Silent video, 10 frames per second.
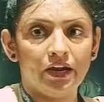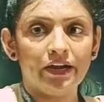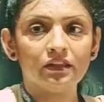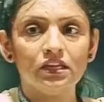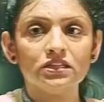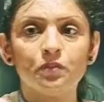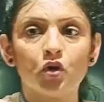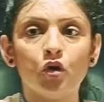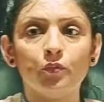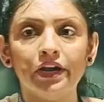and this
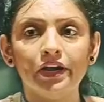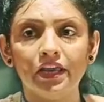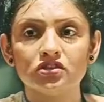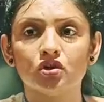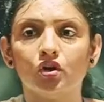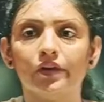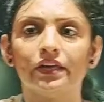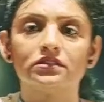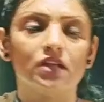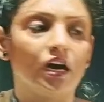property is known
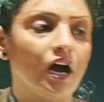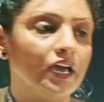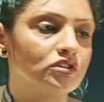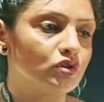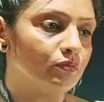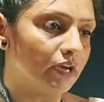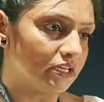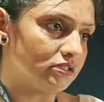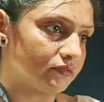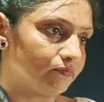as the
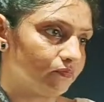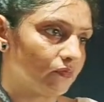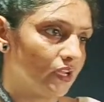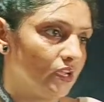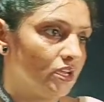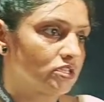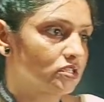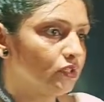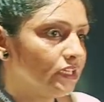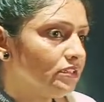isomerism.
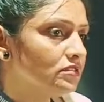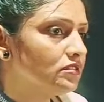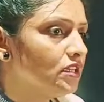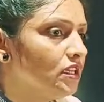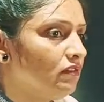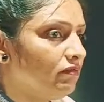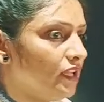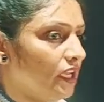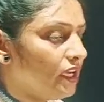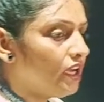Students,
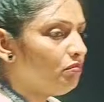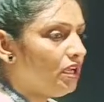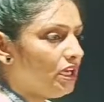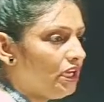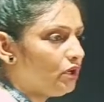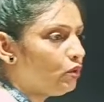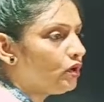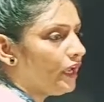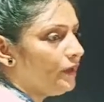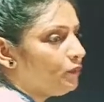there are mainly two
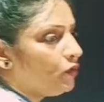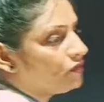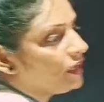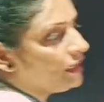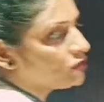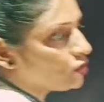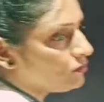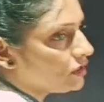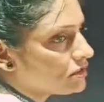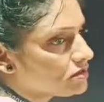types of the
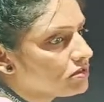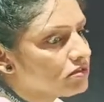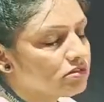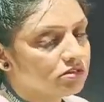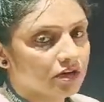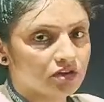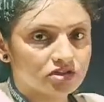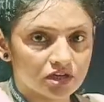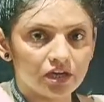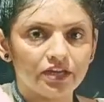isomers:
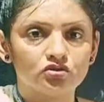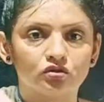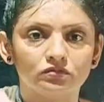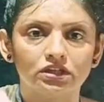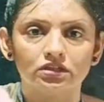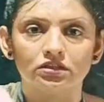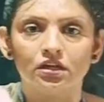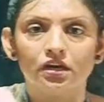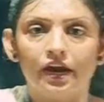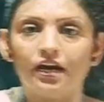structural isomer
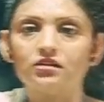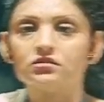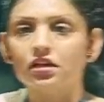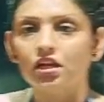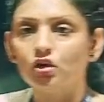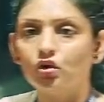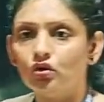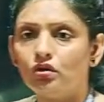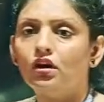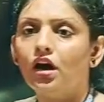and
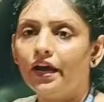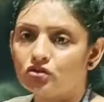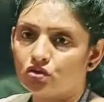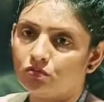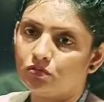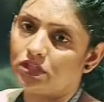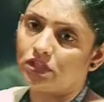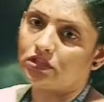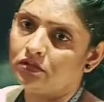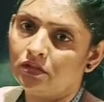stereoisomer.
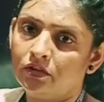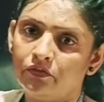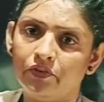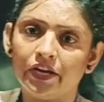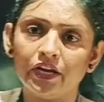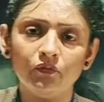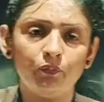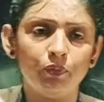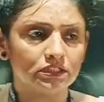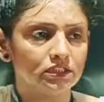We can
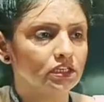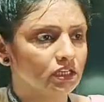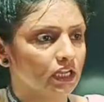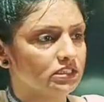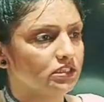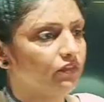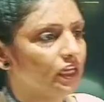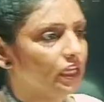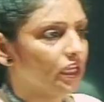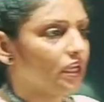further
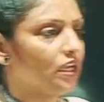classify